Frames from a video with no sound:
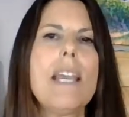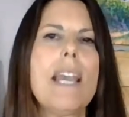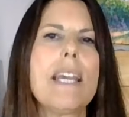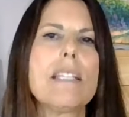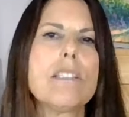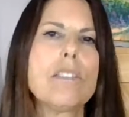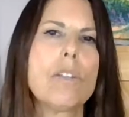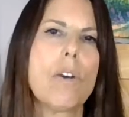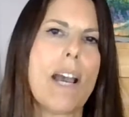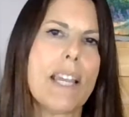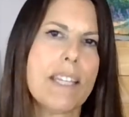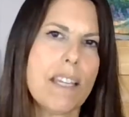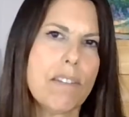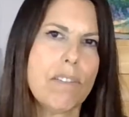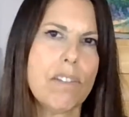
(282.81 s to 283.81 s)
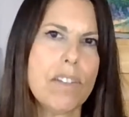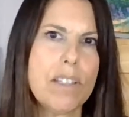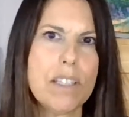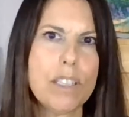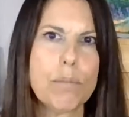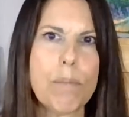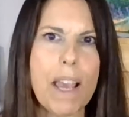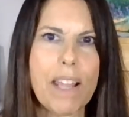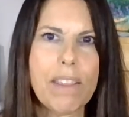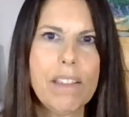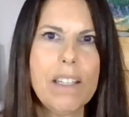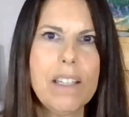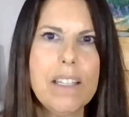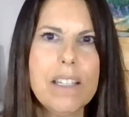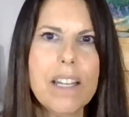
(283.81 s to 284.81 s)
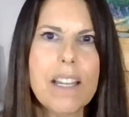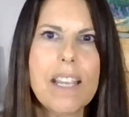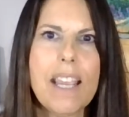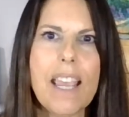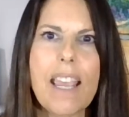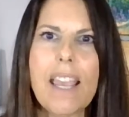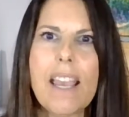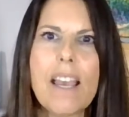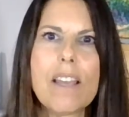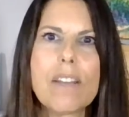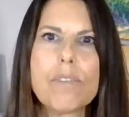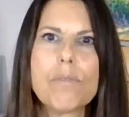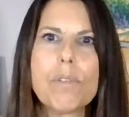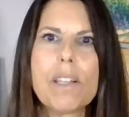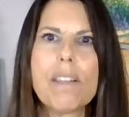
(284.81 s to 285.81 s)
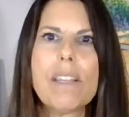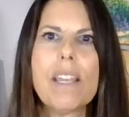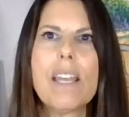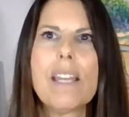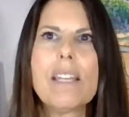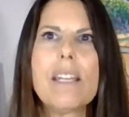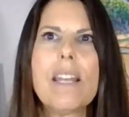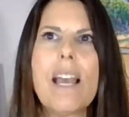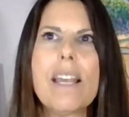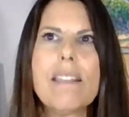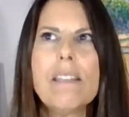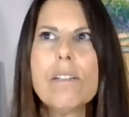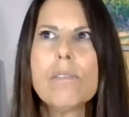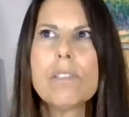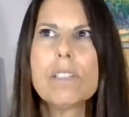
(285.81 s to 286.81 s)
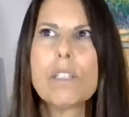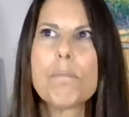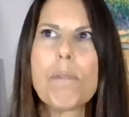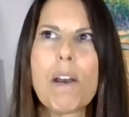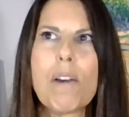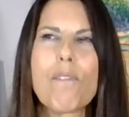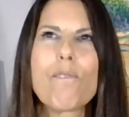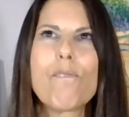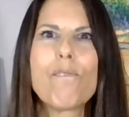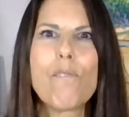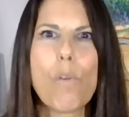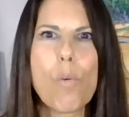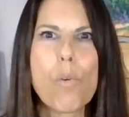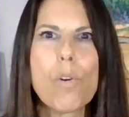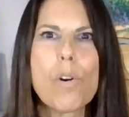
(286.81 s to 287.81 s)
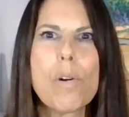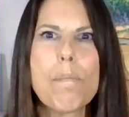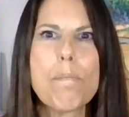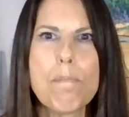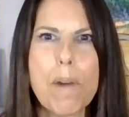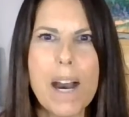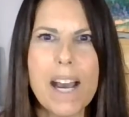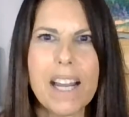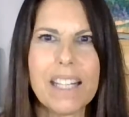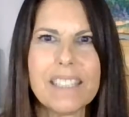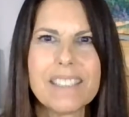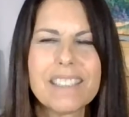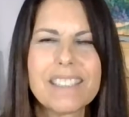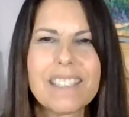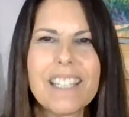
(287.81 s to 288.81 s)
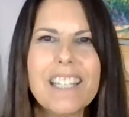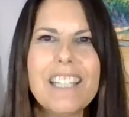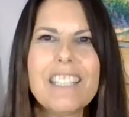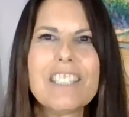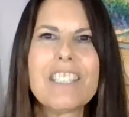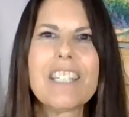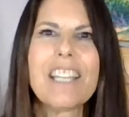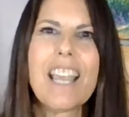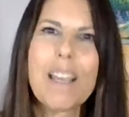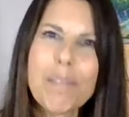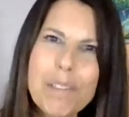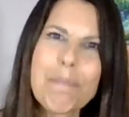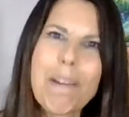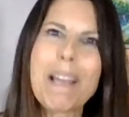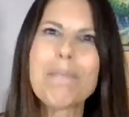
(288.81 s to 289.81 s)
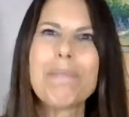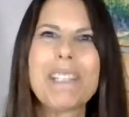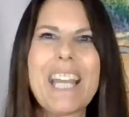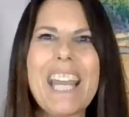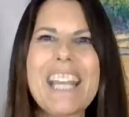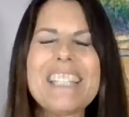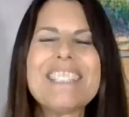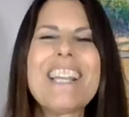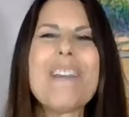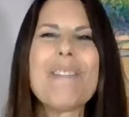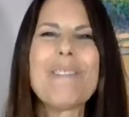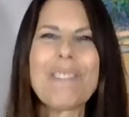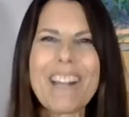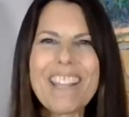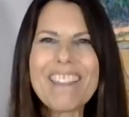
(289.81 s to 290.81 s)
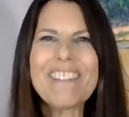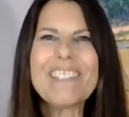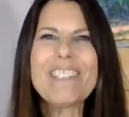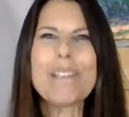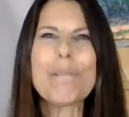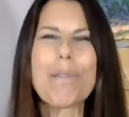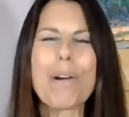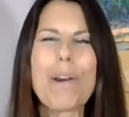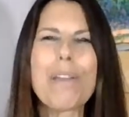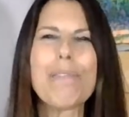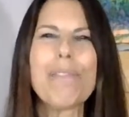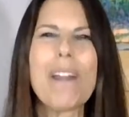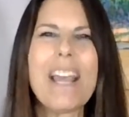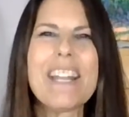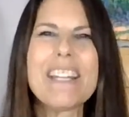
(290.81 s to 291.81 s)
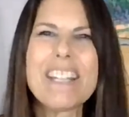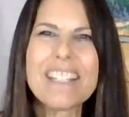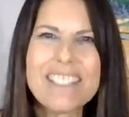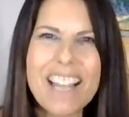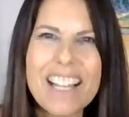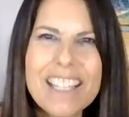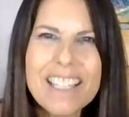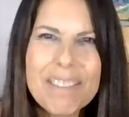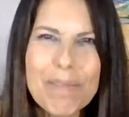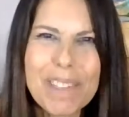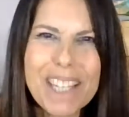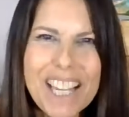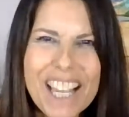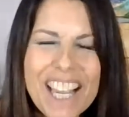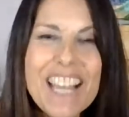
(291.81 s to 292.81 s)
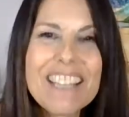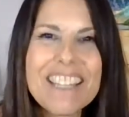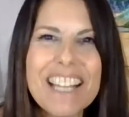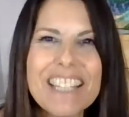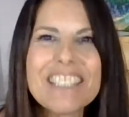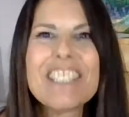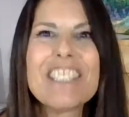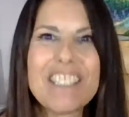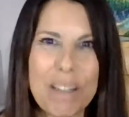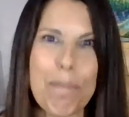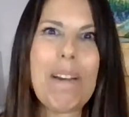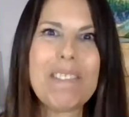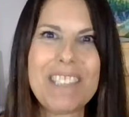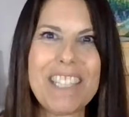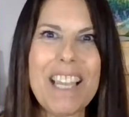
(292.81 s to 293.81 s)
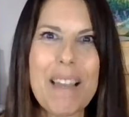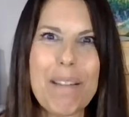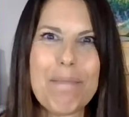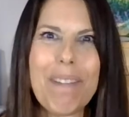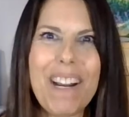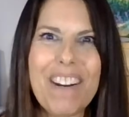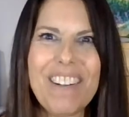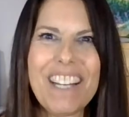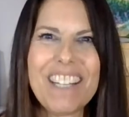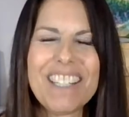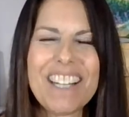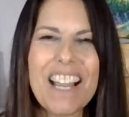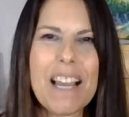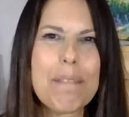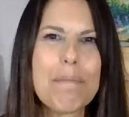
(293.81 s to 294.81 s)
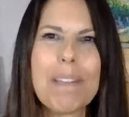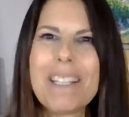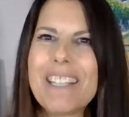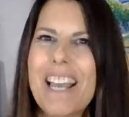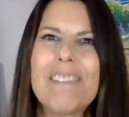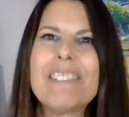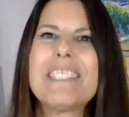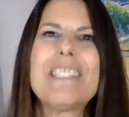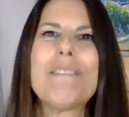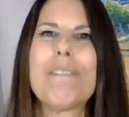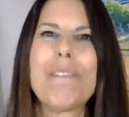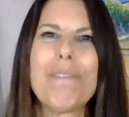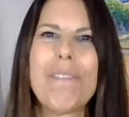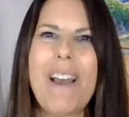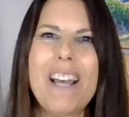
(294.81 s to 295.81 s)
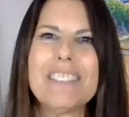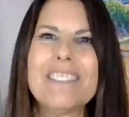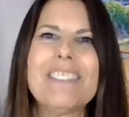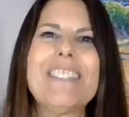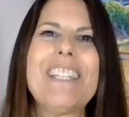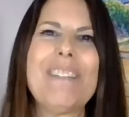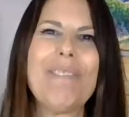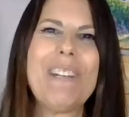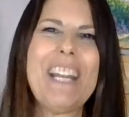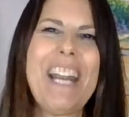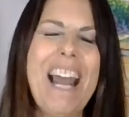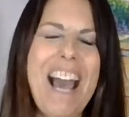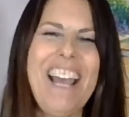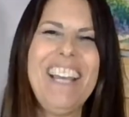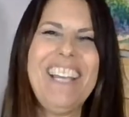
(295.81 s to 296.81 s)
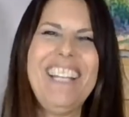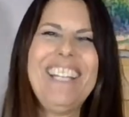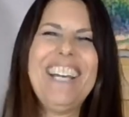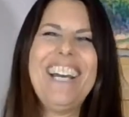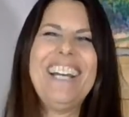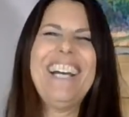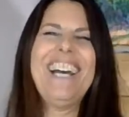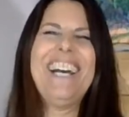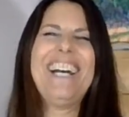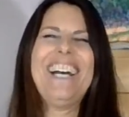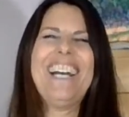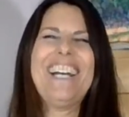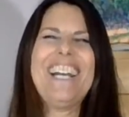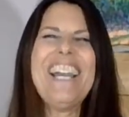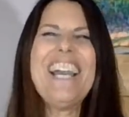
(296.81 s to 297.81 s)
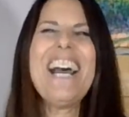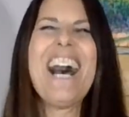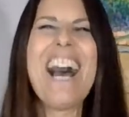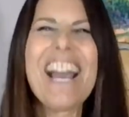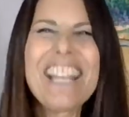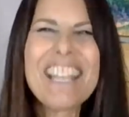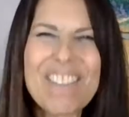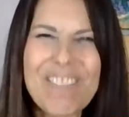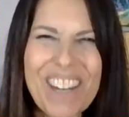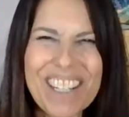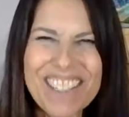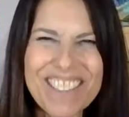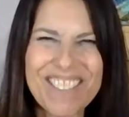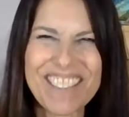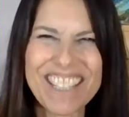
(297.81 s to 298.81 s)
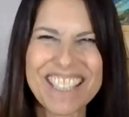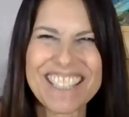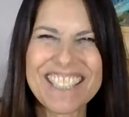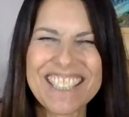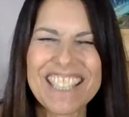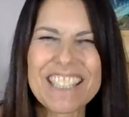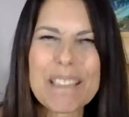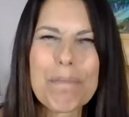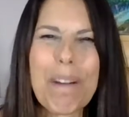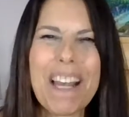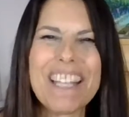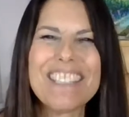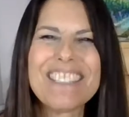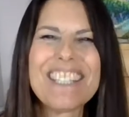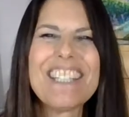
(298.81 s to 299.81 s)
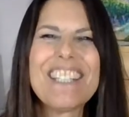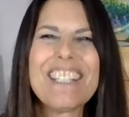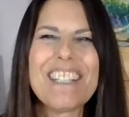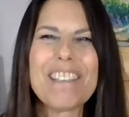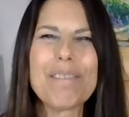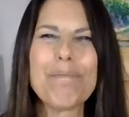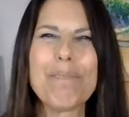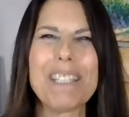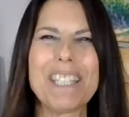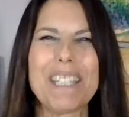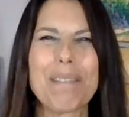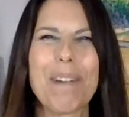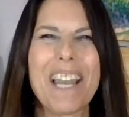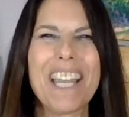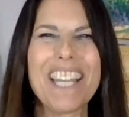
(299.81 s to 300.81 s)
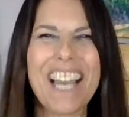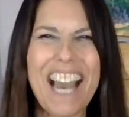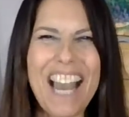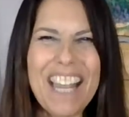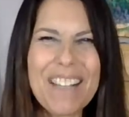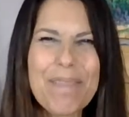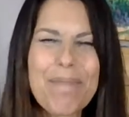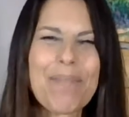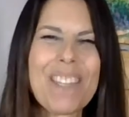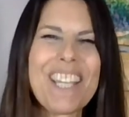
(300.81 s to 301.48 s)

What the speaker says: And so I gave her this method, and within, I think it was about 4 months, she came to my place with her new boyfriend telling me that she's about to get married. I mean, that was even faster than when I got married within 6 months of meeting my guy.